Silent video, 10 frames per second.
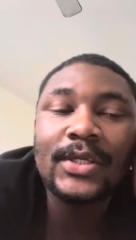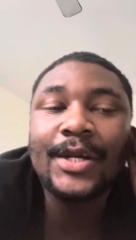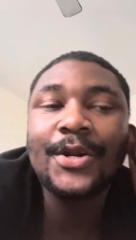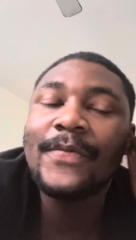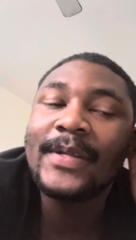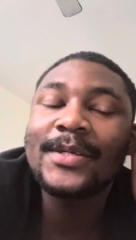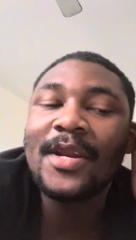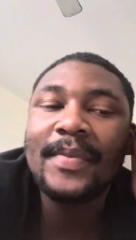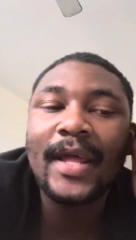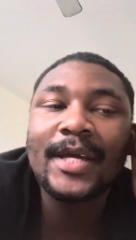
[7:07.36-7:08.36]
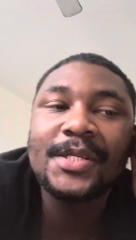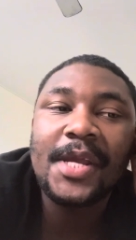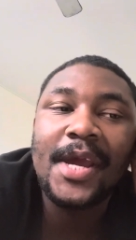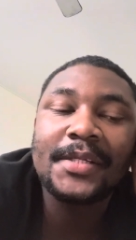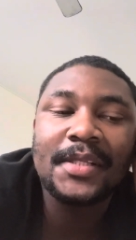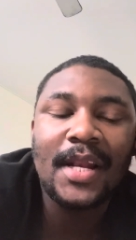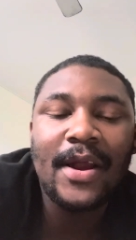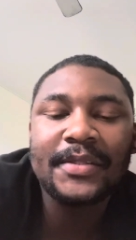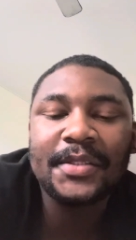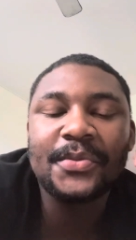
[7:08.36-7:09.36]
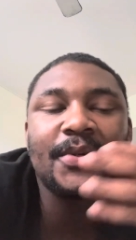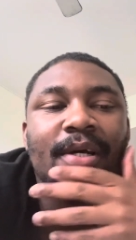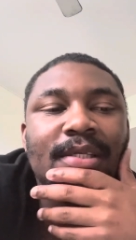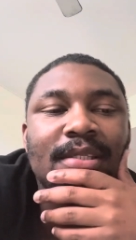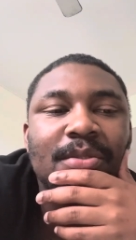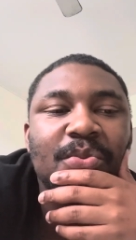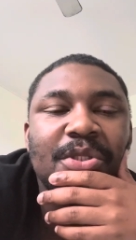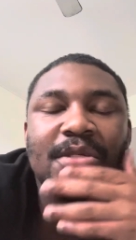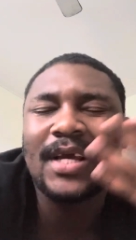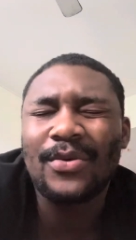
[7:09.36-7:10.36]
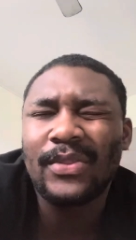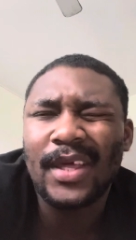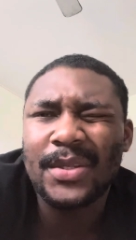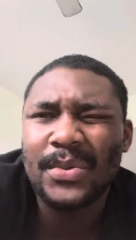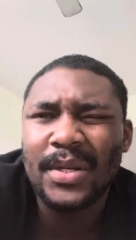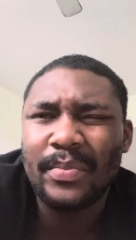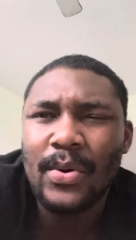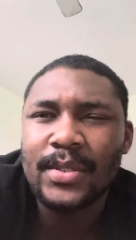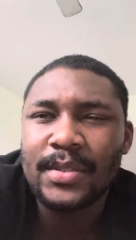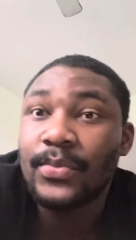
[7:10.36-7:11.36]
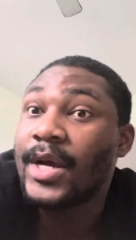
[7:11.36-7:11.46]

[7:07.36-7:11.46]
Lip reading: I don't know if there's going to be like a change in the narrative voice, which I don't think is really possible.